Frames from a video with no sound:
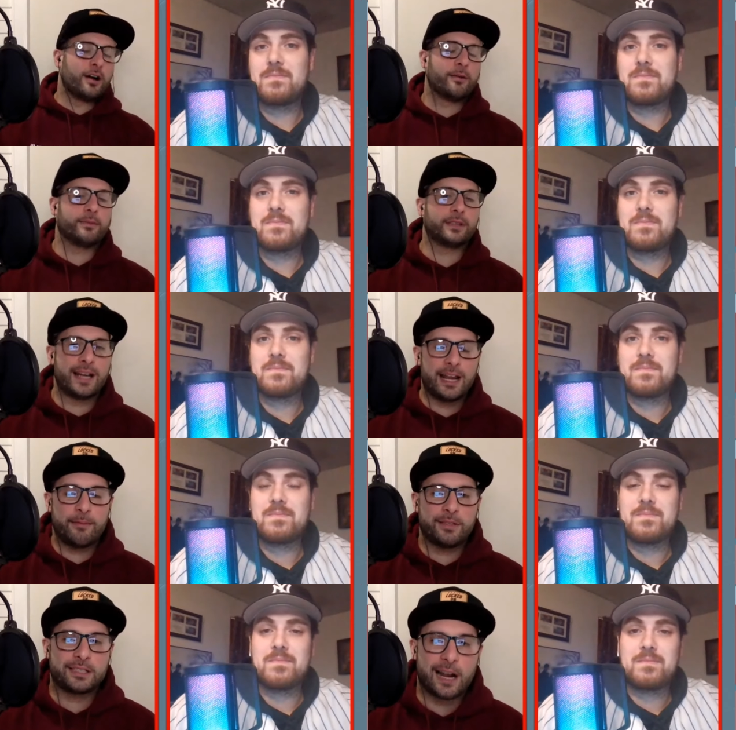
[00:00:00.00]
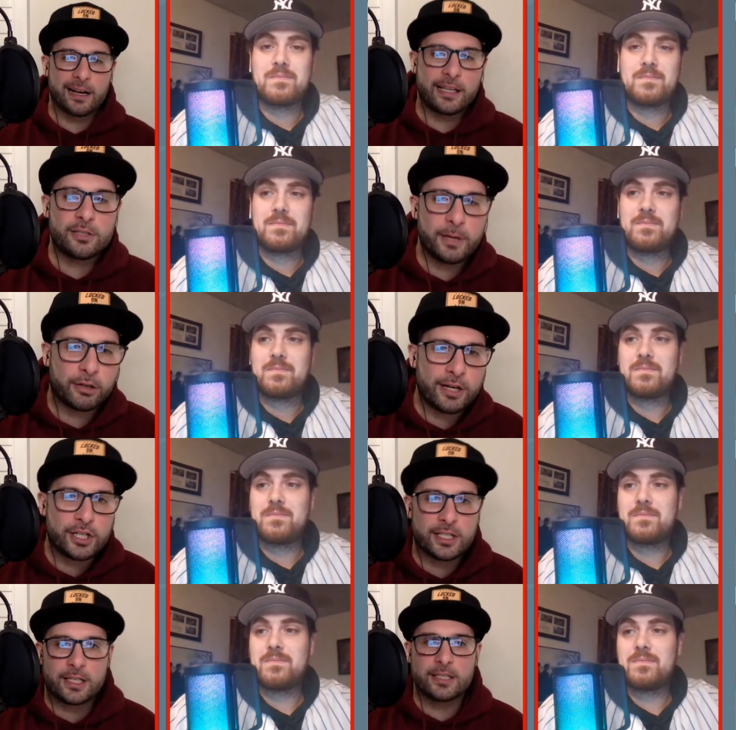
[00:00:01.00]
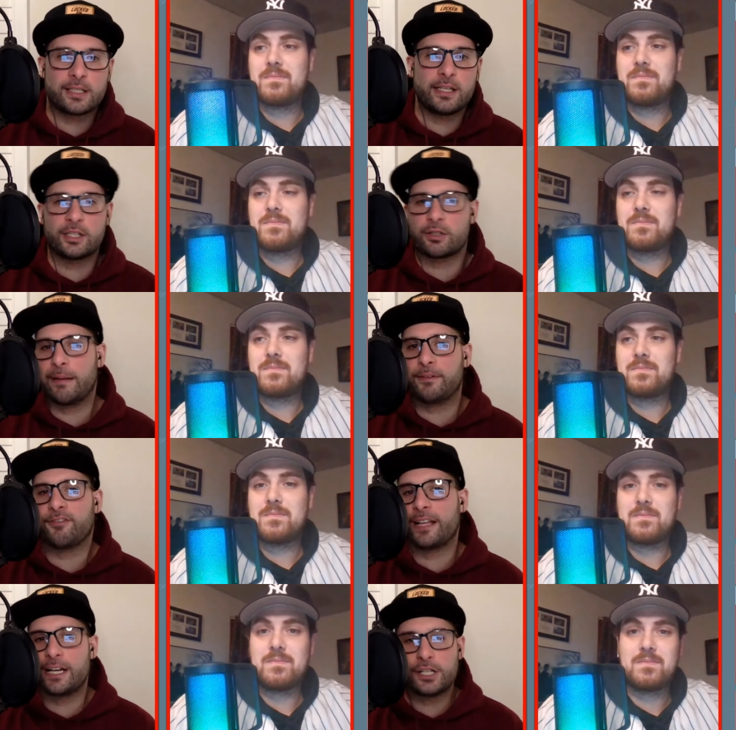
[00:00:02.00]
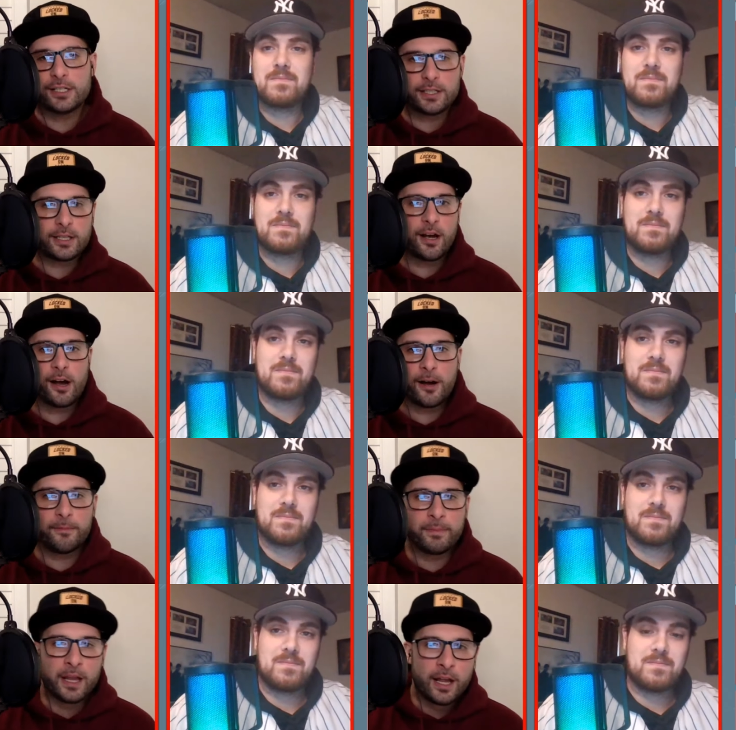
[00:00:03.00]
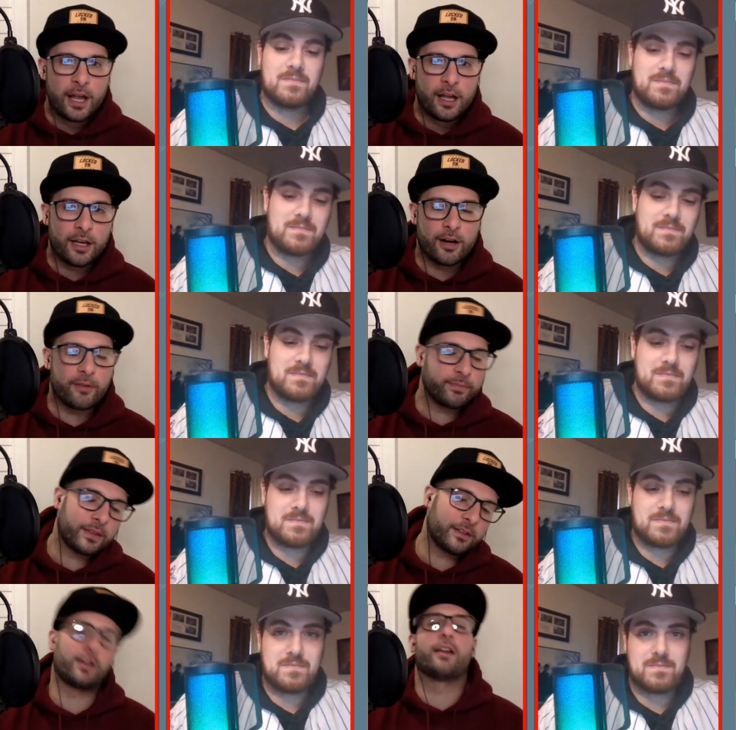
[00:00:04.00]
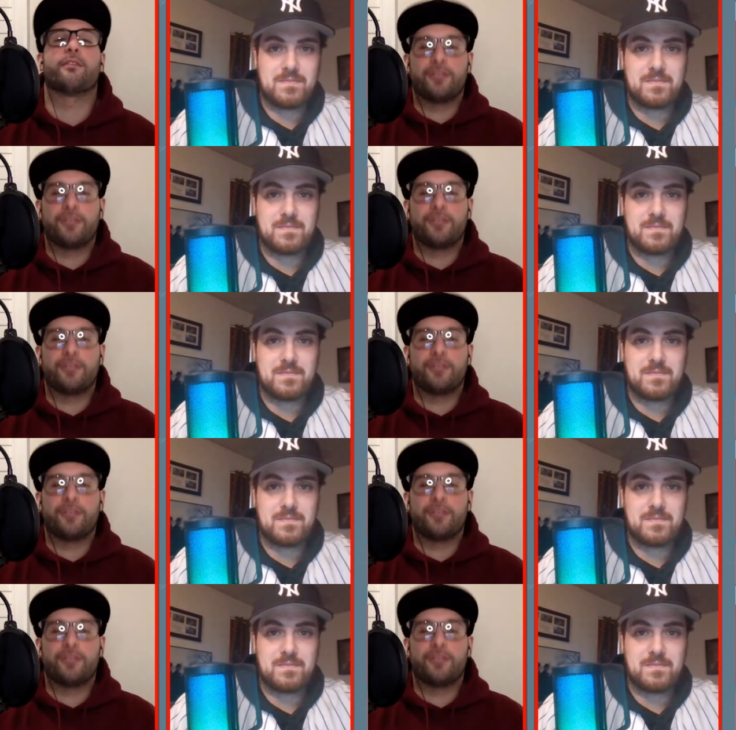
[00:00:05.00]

Speaker 1: Um, the name is kind of gives me cringes because he screams phalanges. Um, you know, sorry,